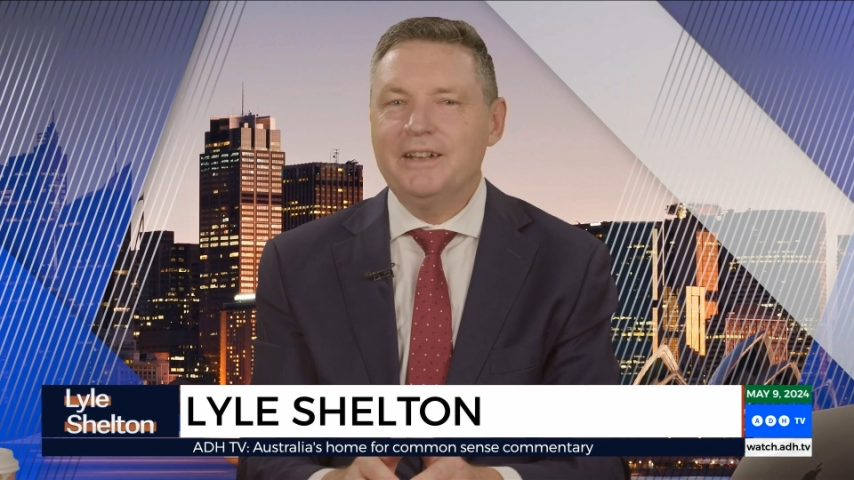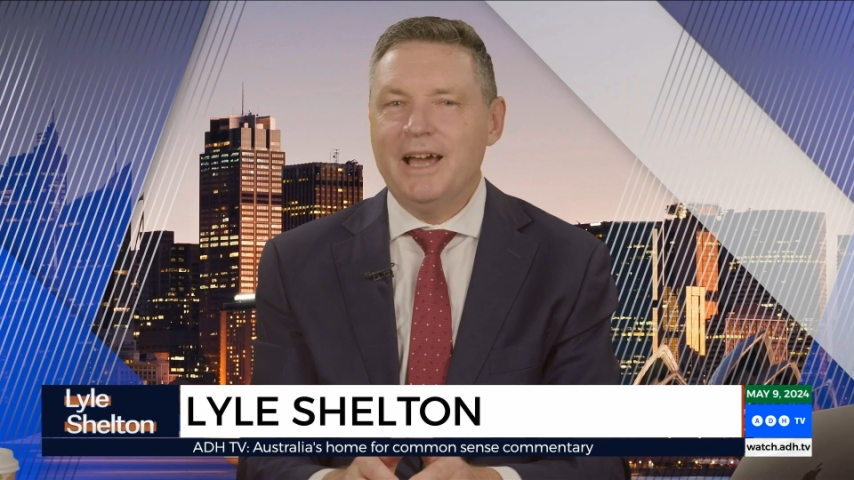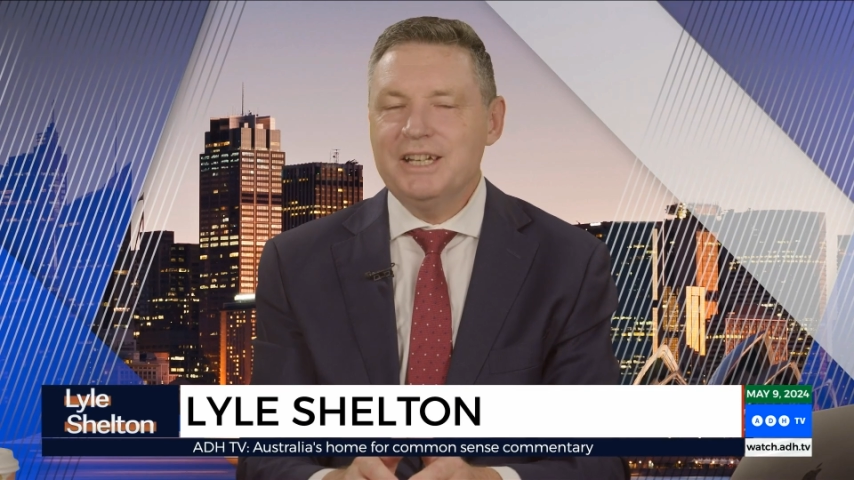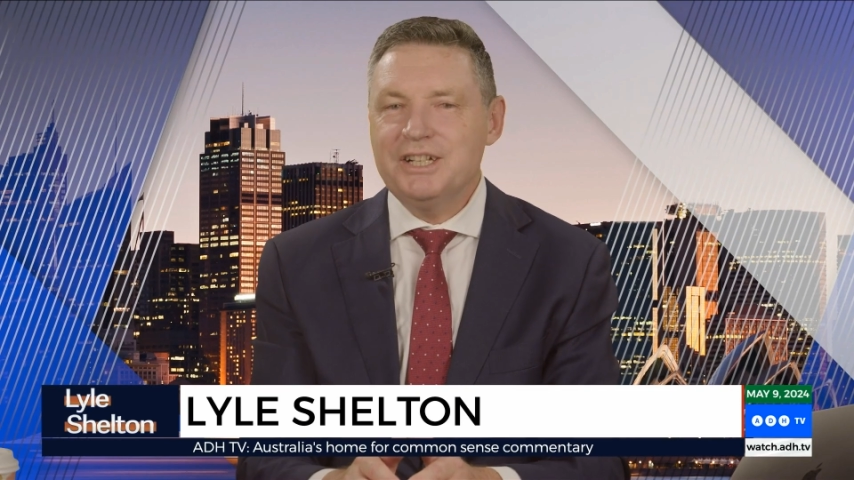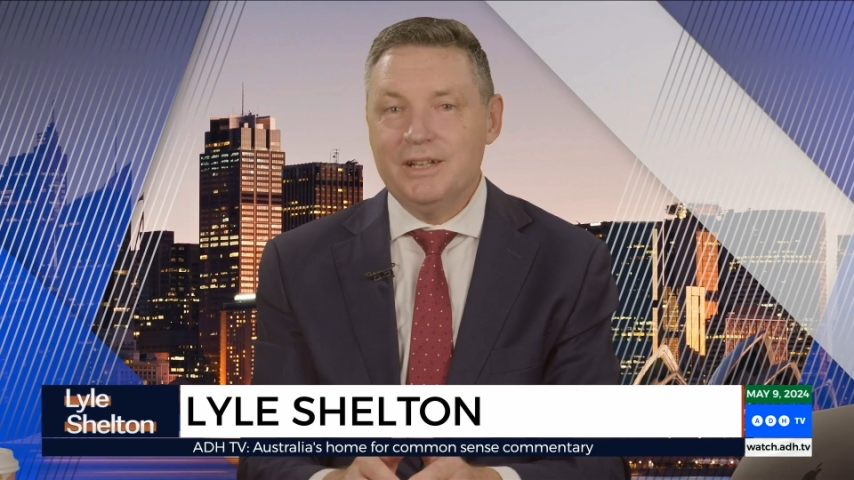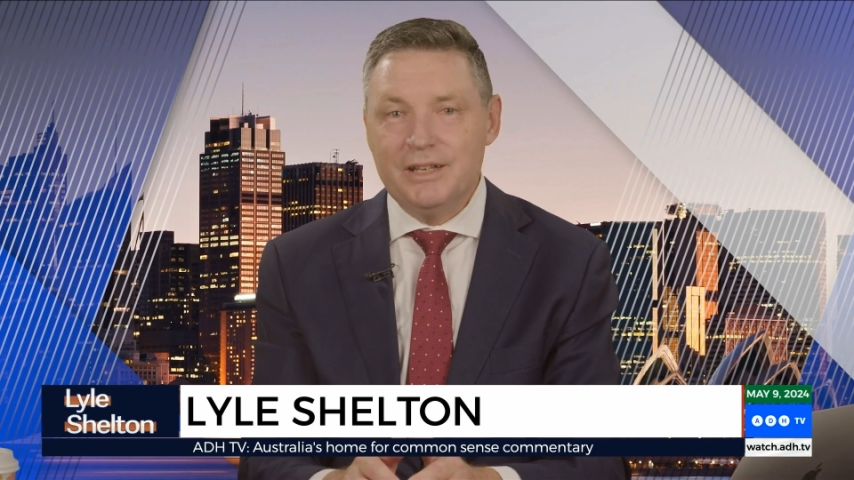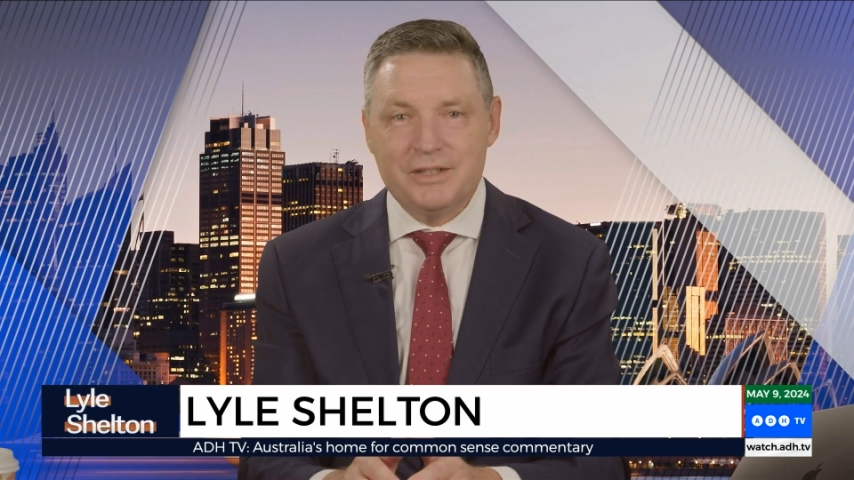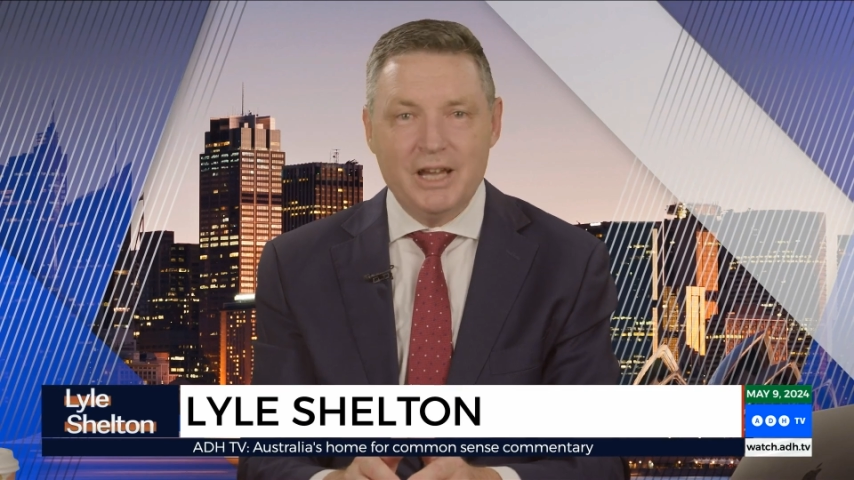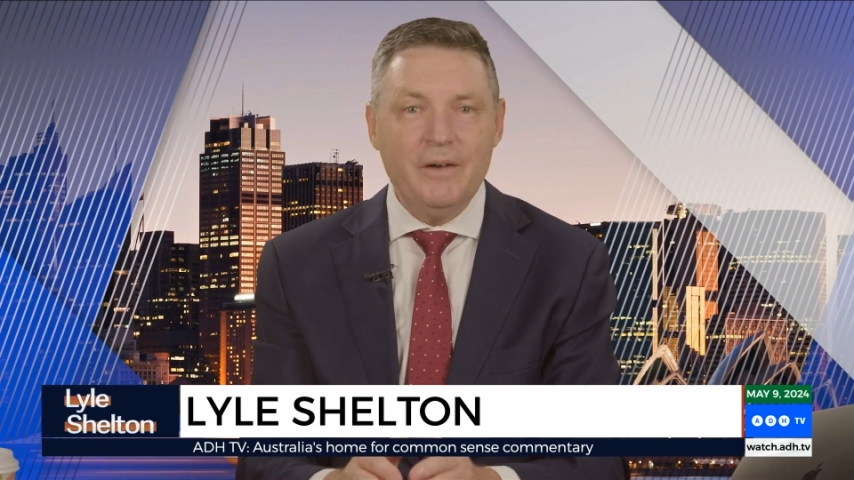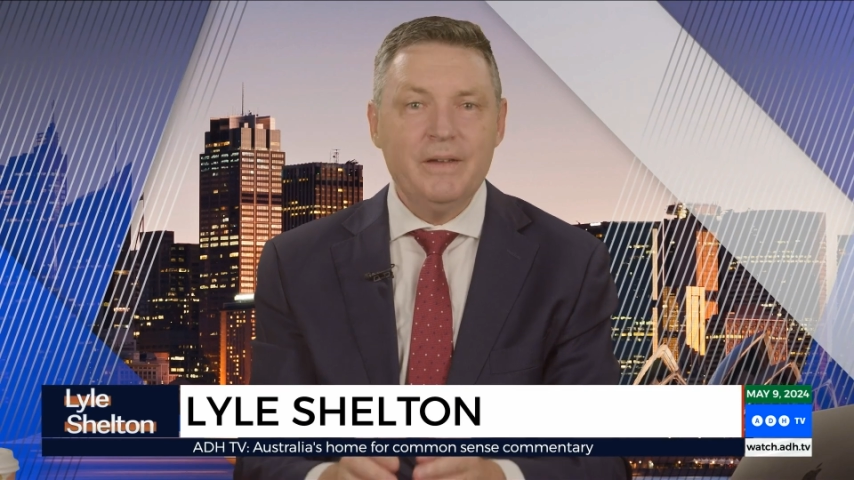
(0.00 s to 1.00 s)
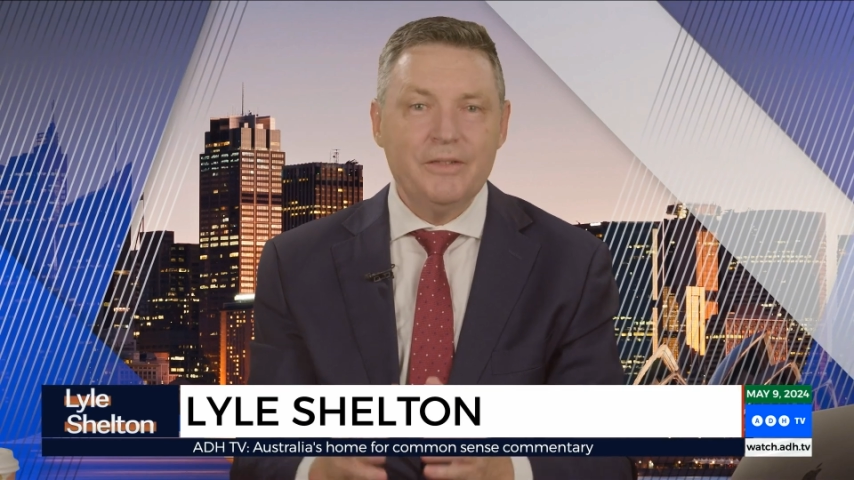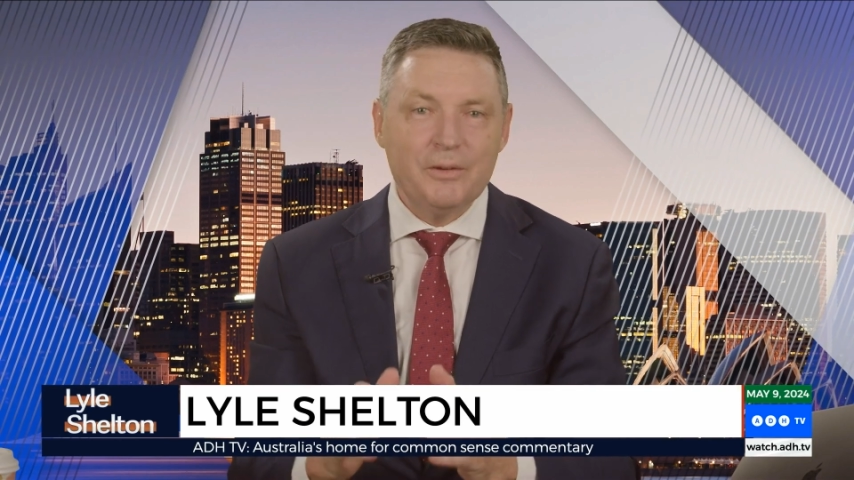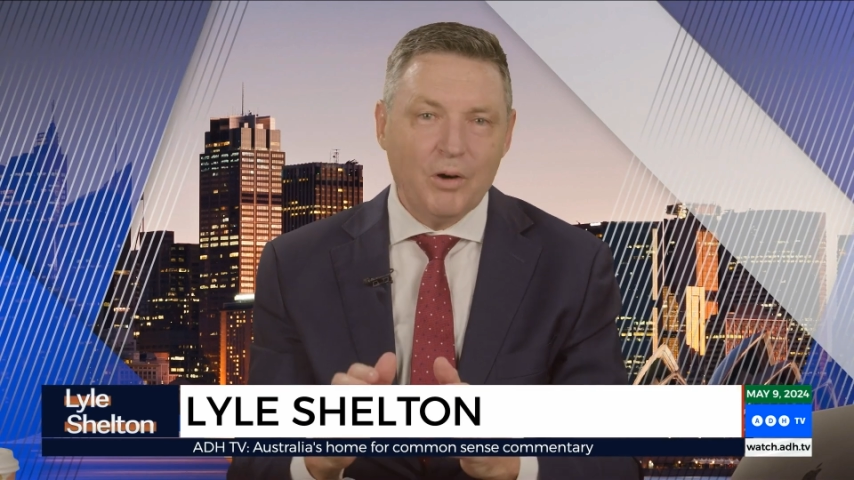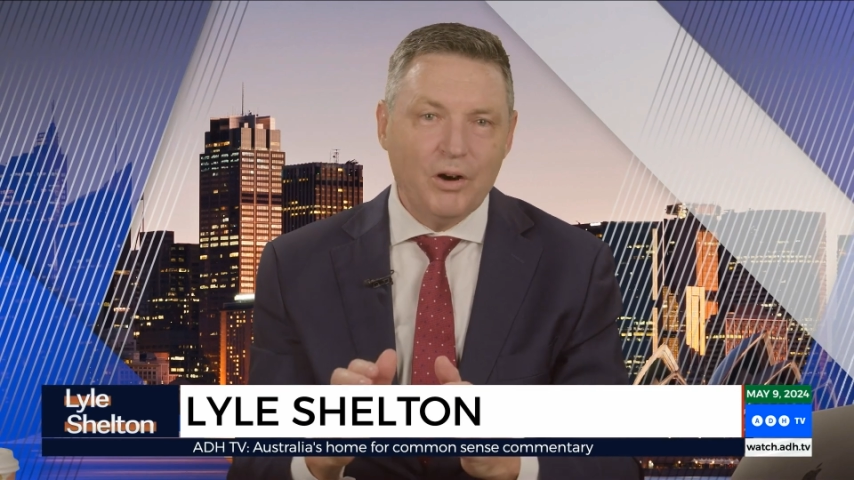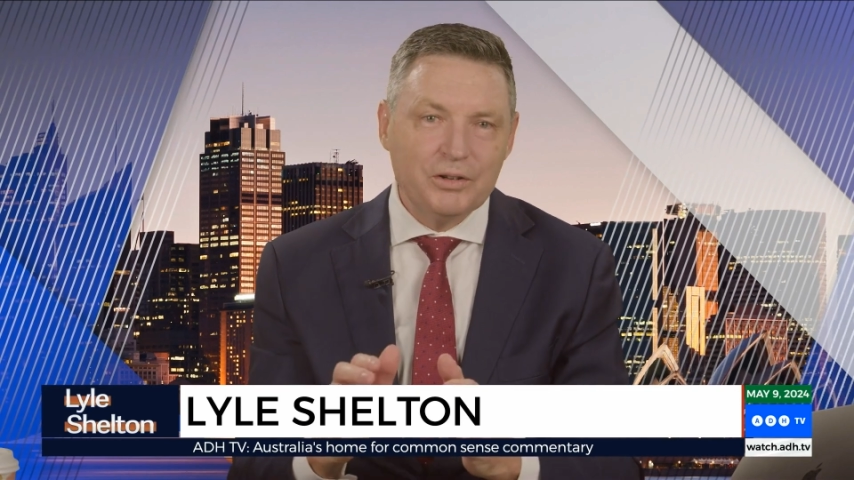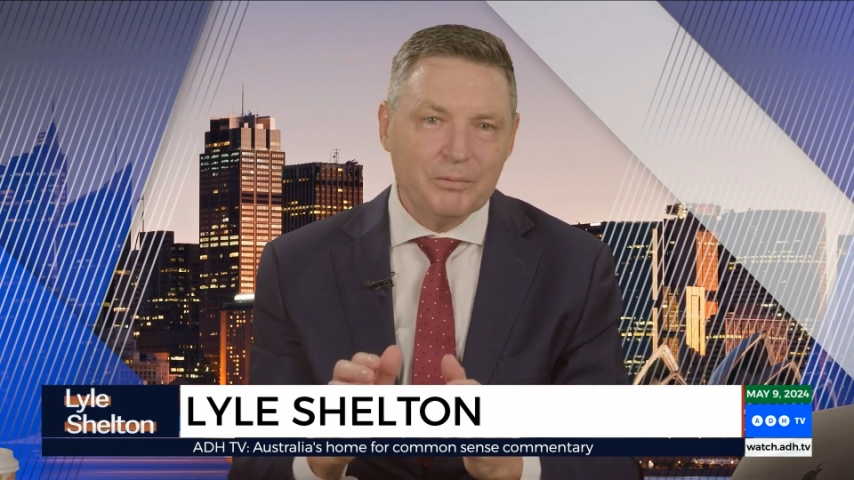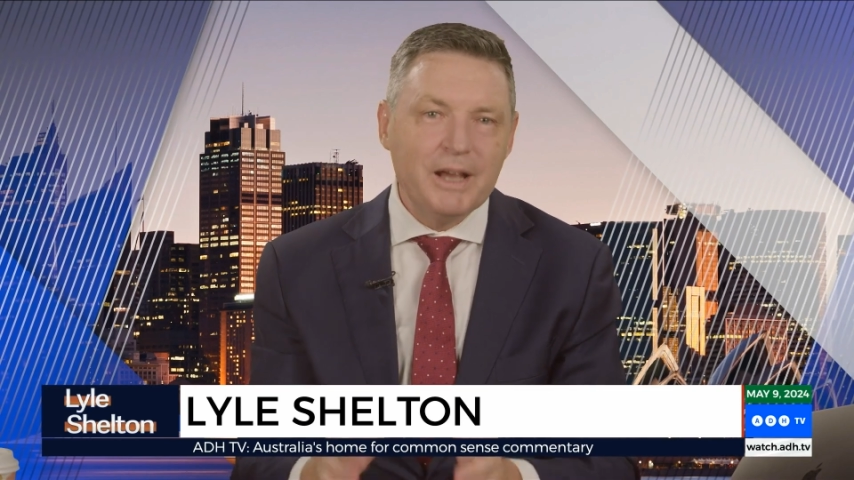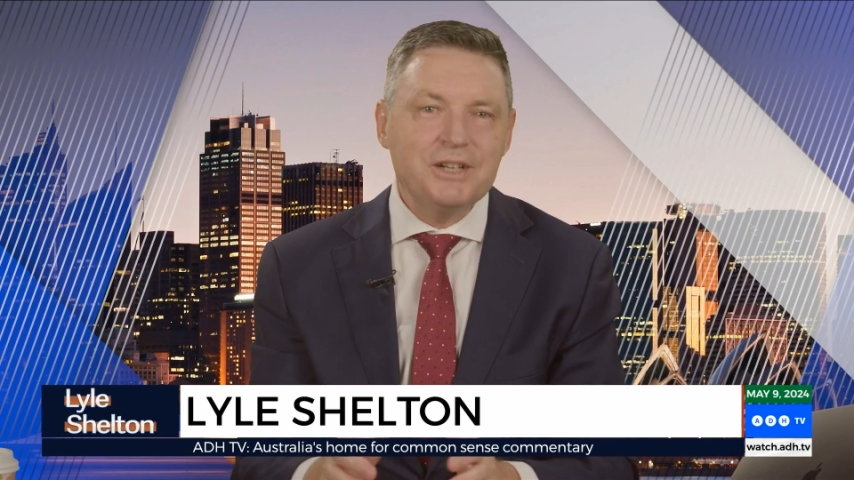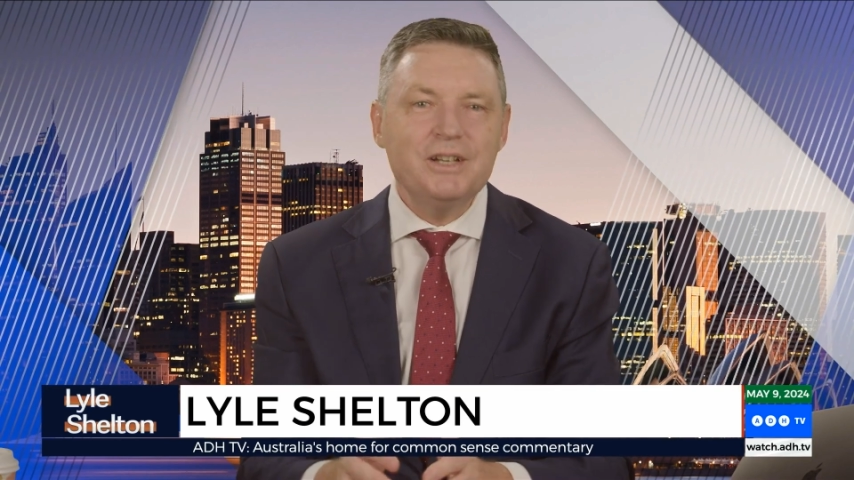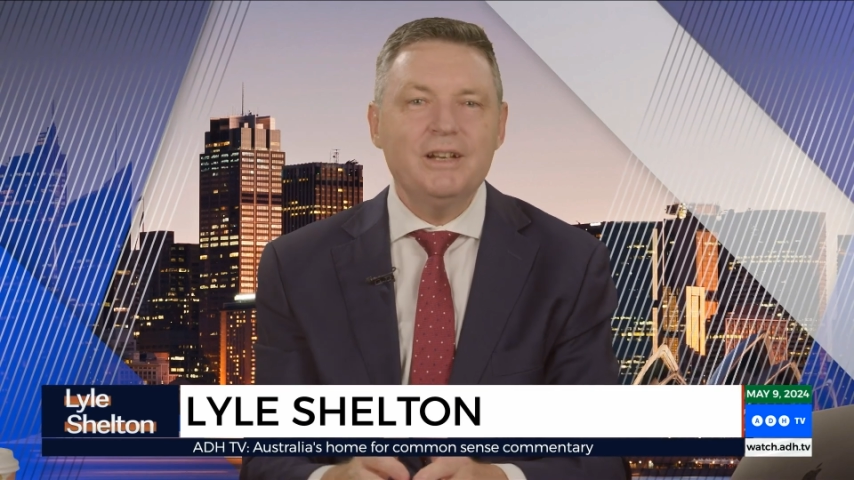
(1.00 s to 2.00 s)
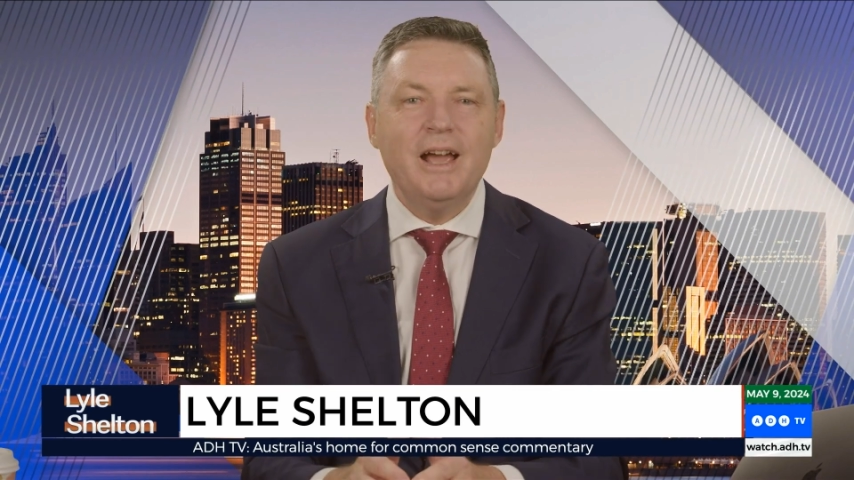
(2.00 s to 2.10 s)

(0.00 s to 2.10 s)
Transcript: nation is going in the wrong direction